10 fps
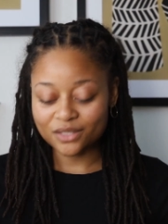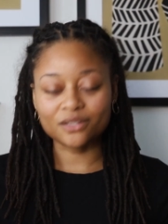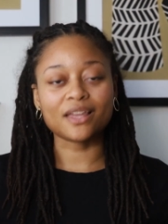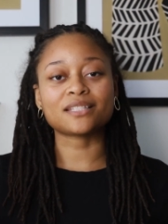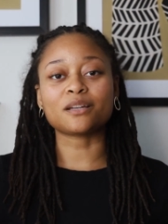
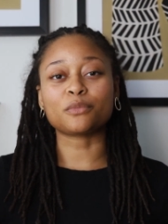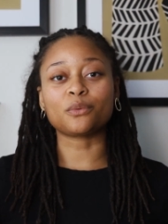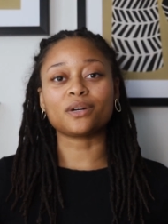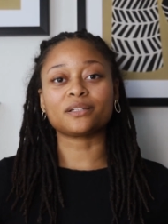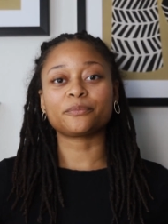So that's number
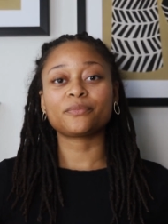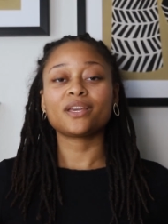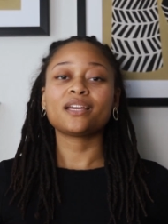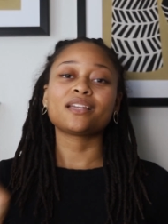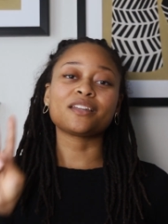1.
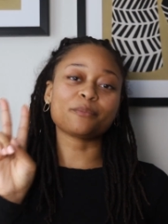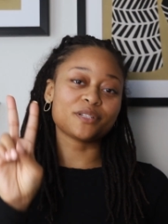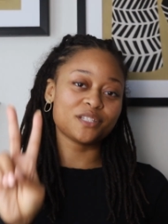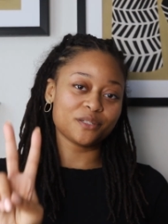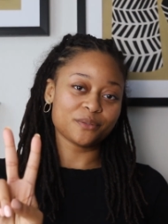
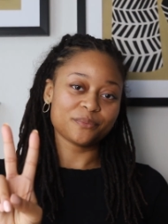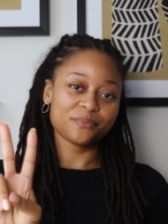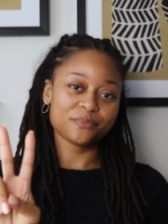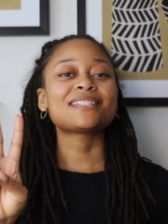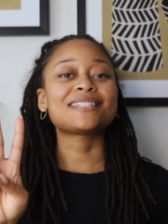Number 2,
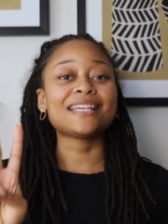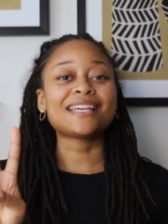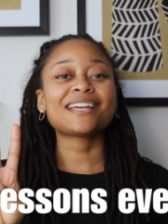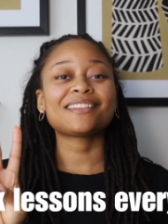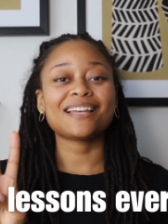
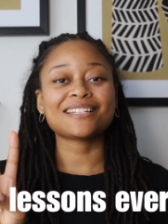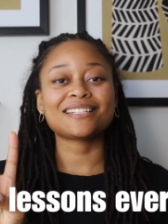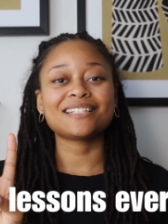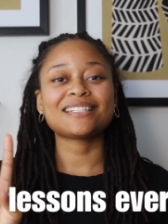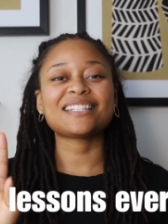seek
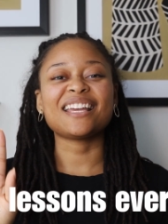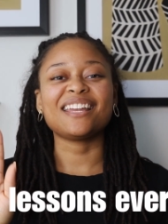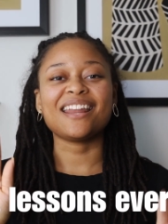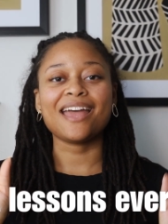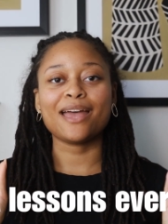lessons
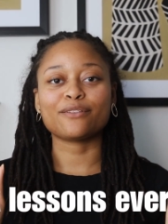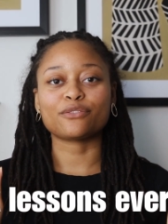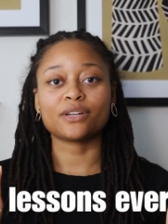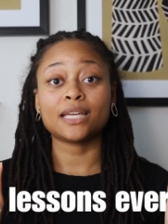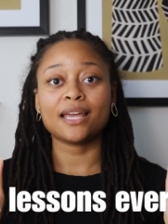in
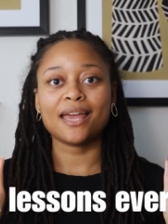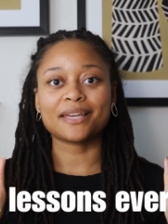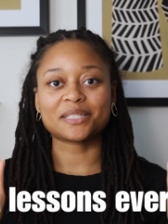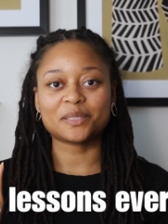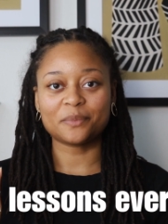every
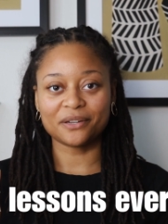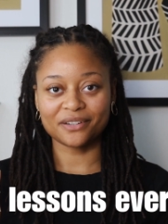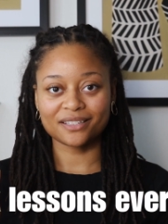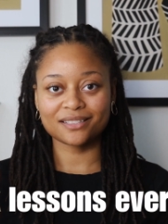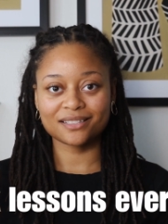
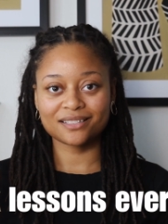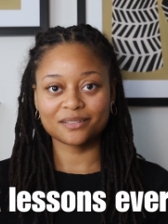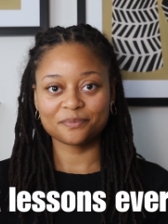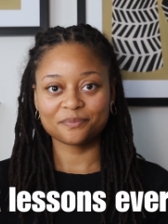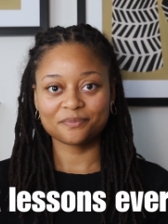
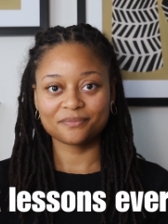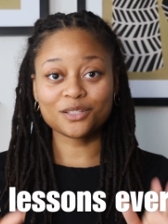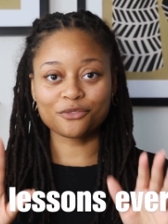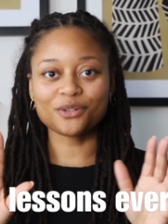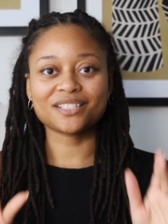experience.
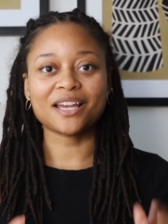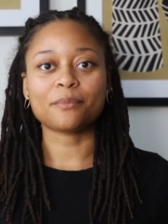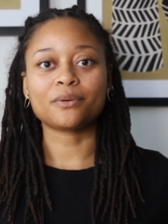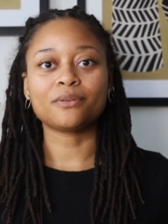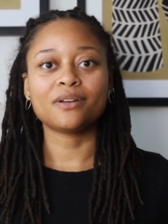So for
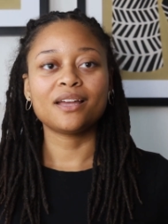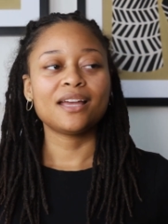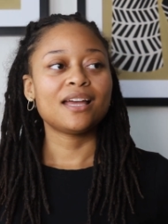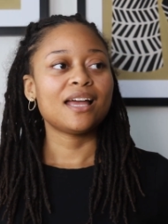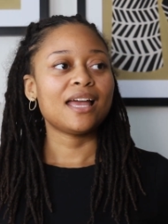example,
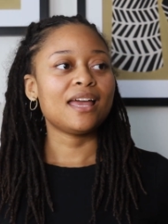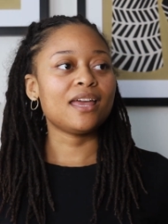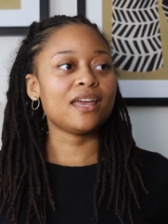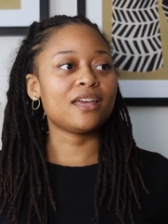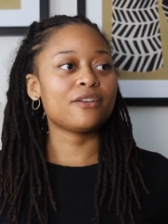
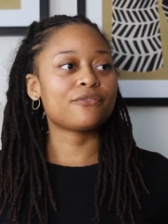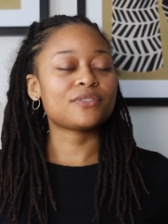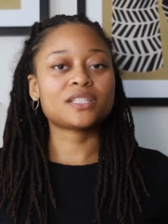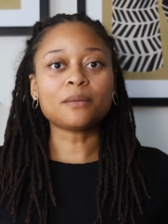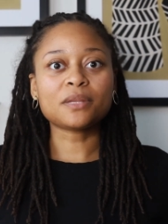
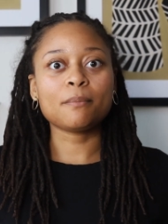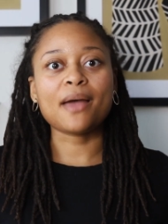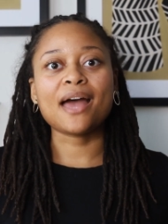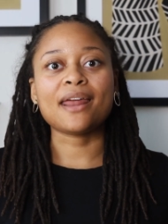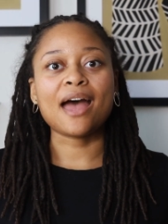if something
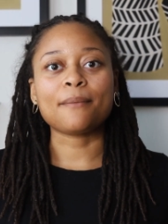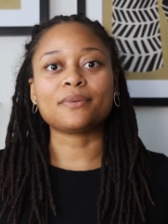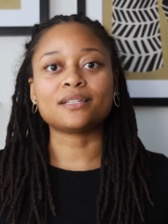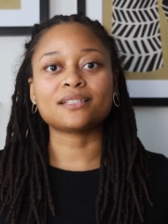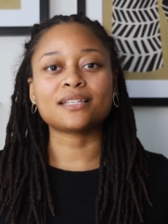bad
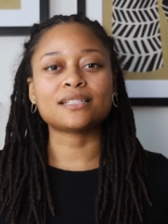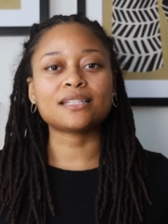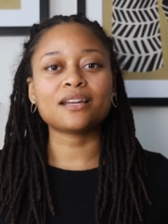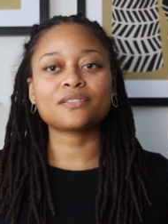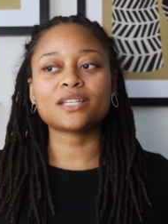happens, instead of